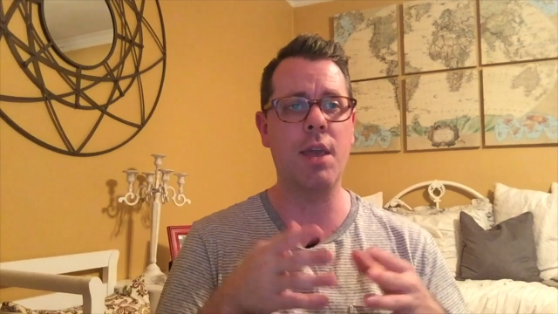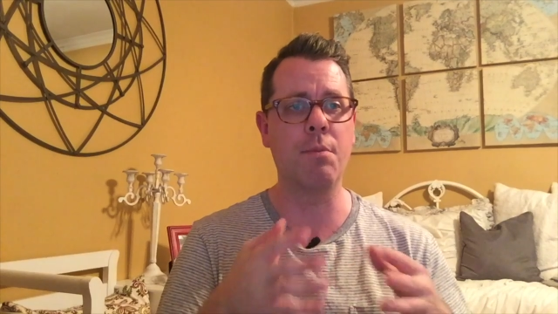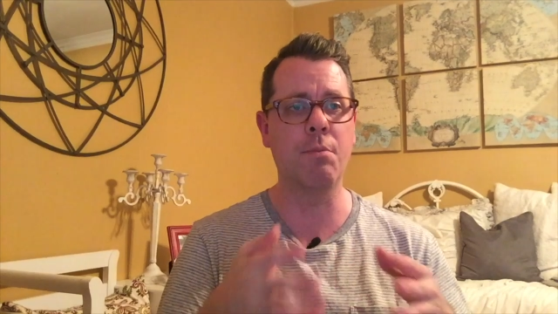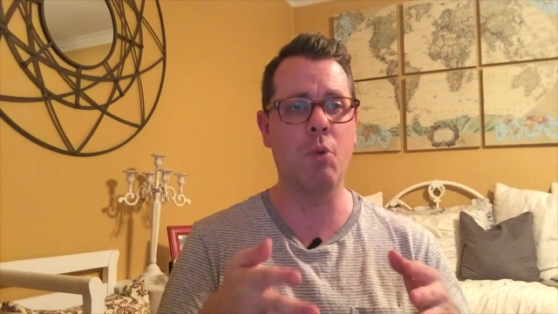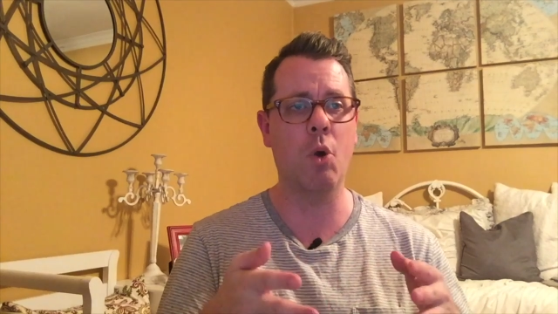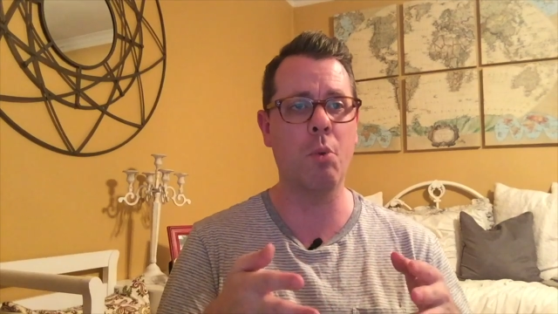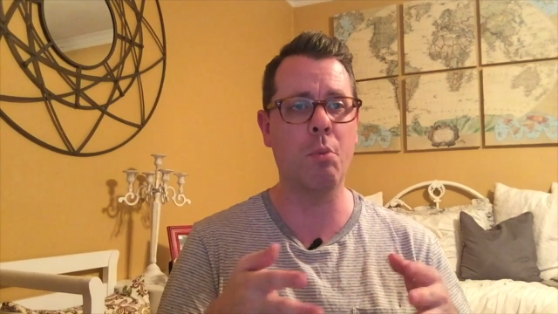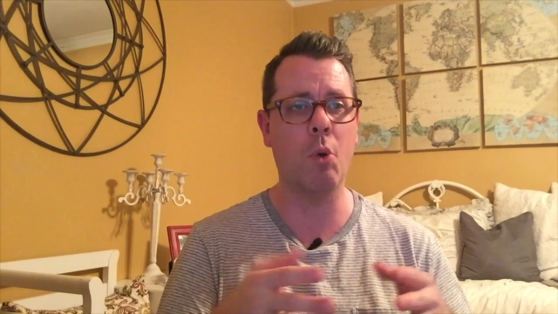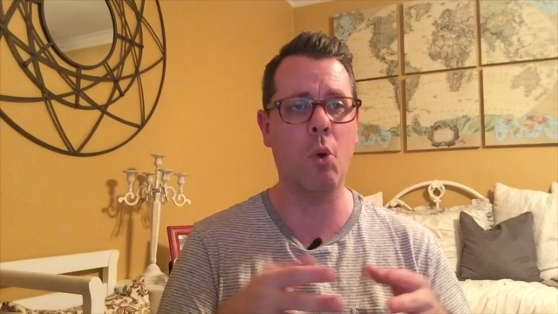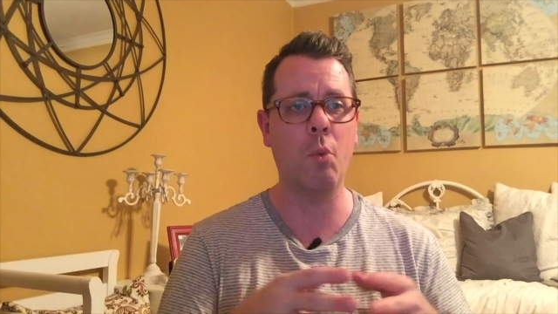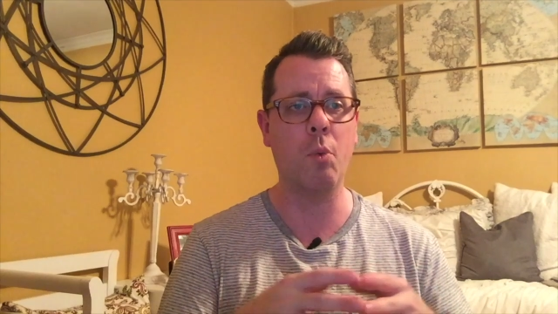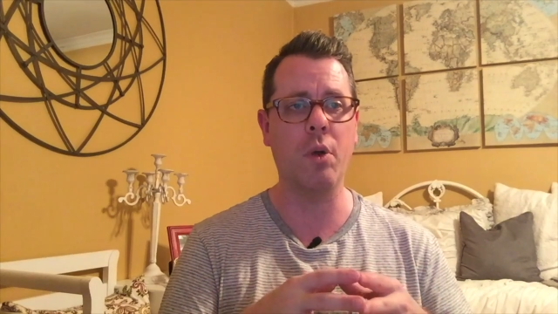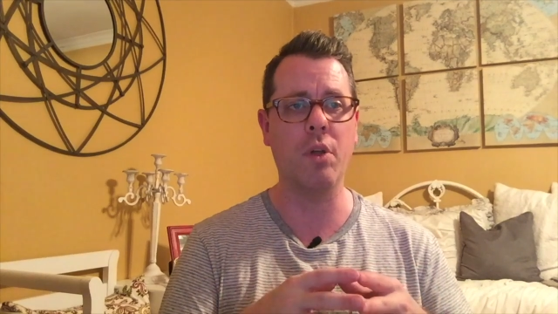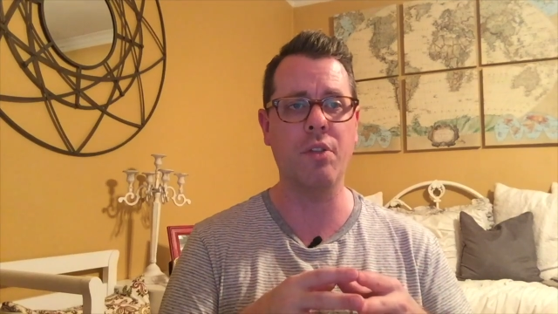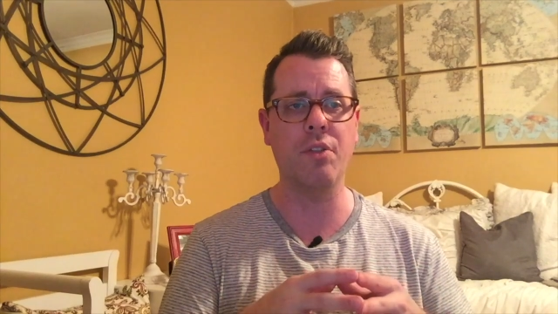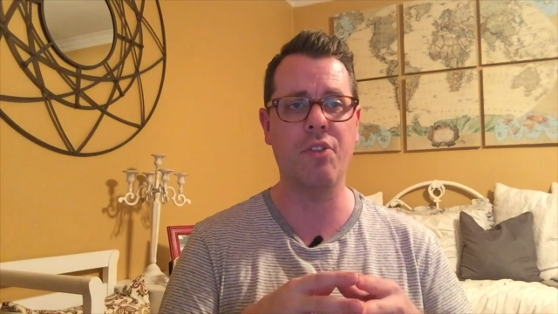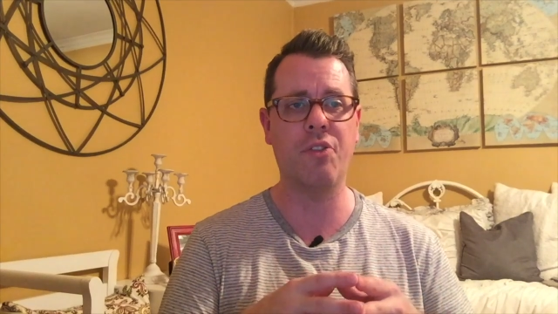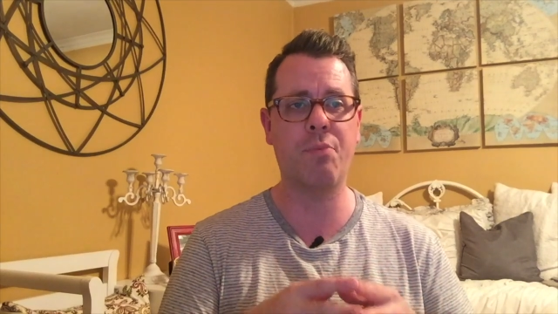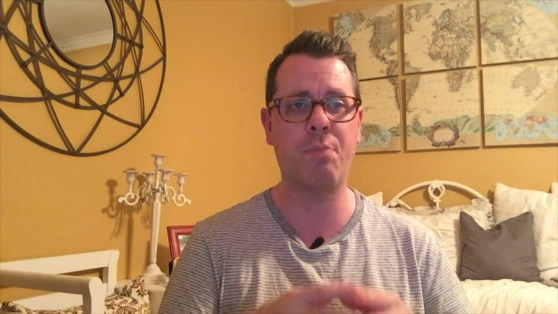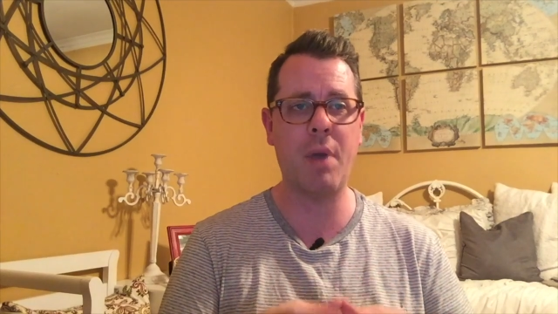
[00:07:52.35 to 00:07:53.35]
immobile
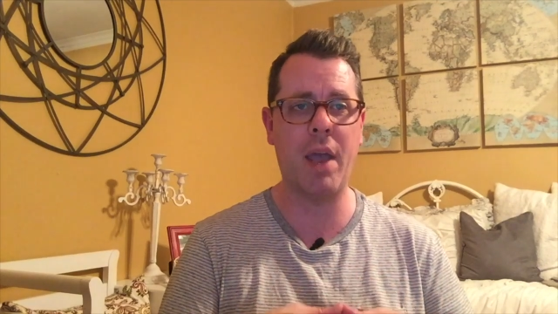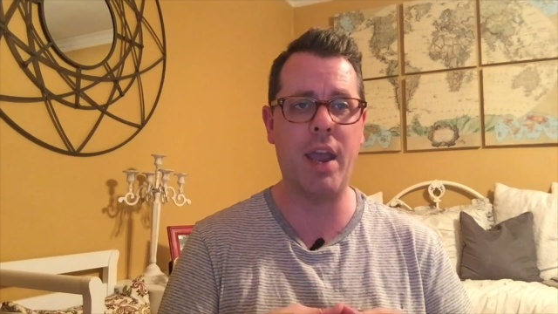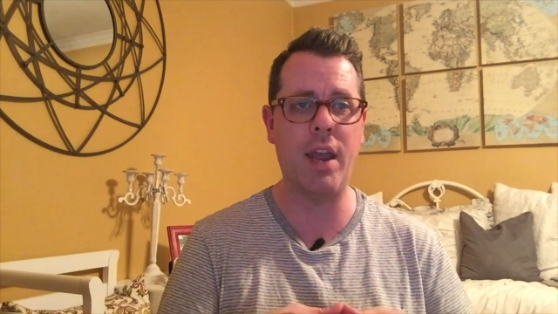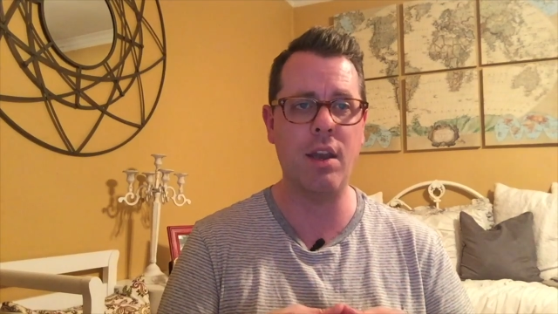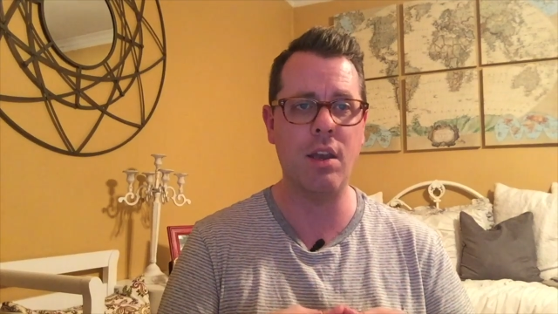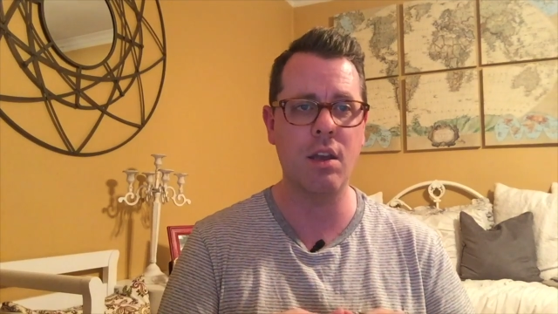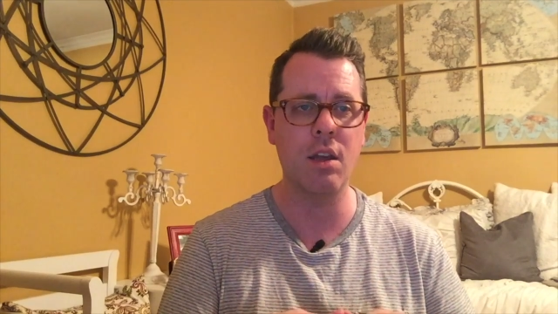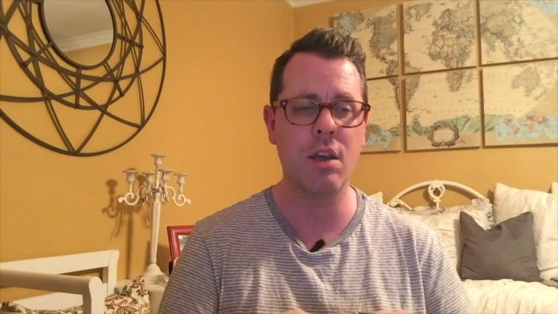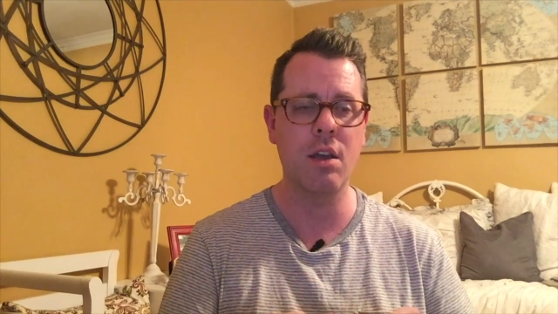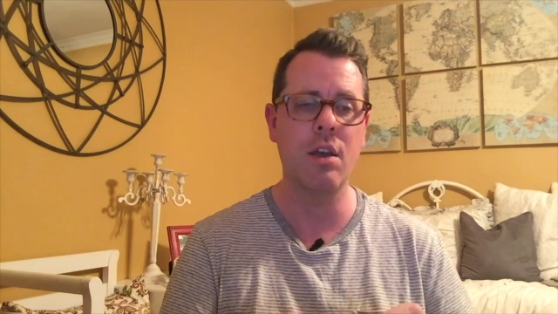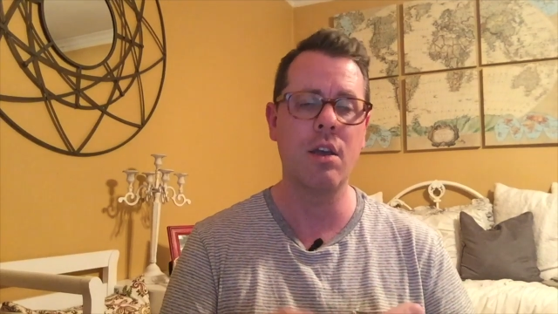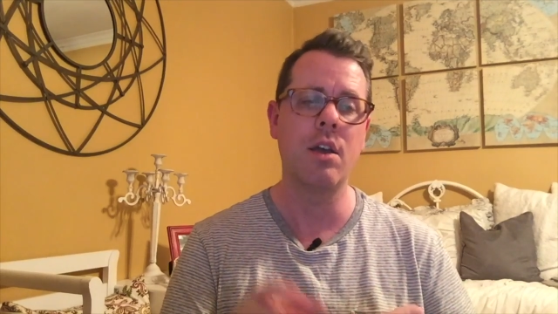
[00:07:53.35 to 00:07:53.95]
Wilton Speight.